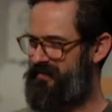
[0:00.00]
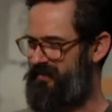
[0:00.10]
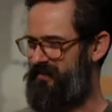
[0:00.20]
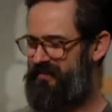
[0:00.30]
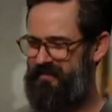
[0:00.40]

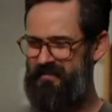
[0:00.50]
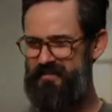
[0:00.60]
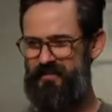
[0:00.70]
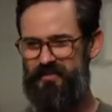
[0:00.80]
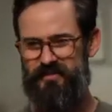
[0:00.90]
you.
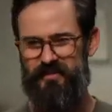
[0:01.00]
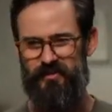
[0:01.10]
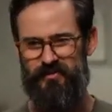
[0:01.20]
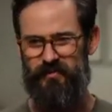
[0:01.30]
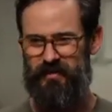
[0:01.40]
Alyssa, you're so
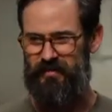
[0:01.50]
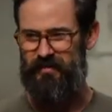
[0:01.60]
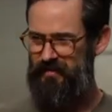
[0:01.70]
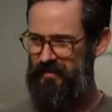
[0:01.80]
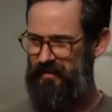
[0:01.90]
sweet.
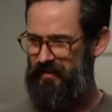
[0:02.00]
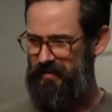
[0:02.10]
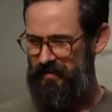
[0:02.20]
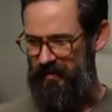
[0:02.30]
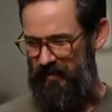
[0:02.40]

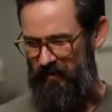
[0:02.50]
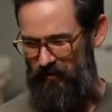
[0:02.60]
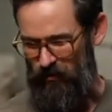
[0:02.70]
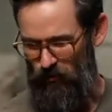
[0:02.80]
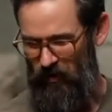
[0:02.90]

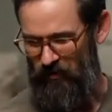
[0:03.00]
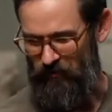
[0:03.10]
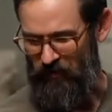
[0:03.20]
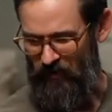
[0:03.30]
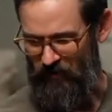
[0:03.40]
You're
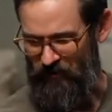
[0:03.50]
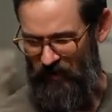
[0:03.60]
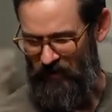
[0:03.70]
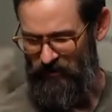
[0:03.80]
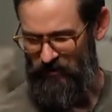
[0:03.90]
welcome to come to
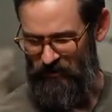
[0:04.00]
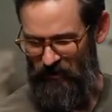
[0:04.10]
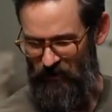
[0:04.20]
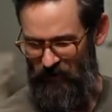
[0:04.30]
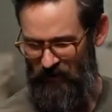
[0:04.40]
our
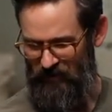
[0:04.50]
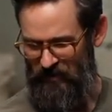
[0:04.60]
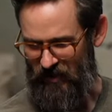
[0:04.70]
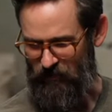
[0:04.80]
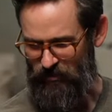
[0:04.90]
studio
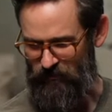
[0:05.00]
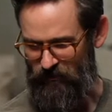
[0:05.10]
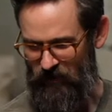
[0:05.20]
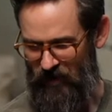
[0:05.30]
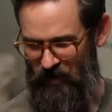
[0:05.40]
anytime. Just
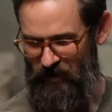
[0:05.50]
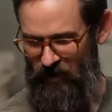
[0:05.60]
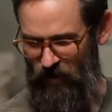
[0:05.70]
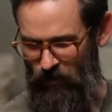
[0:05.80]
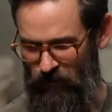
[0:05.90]
fly
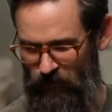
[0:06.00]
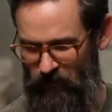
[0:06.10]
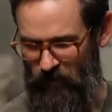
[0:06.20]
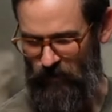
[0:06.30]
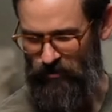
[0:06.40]
over
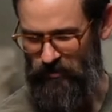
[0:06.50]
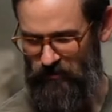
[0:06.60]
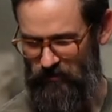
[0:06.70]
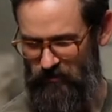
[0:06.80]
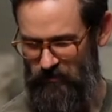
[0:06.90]
the
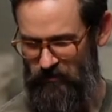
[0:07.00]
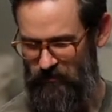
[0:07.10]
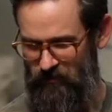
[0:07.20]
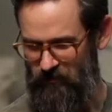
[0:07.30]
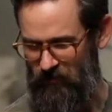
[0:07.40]
ocean,
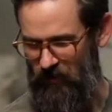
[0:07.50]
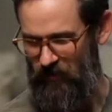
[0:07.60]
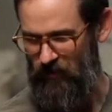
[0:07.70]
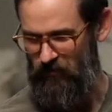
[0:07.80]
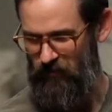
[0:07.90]

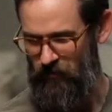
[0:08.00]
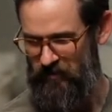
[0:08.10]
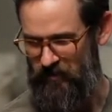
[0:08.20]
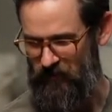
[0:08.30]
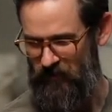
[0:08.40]
fly over the
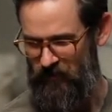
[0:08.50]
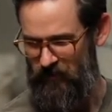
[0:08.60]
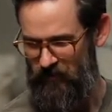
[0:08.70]
Pacific.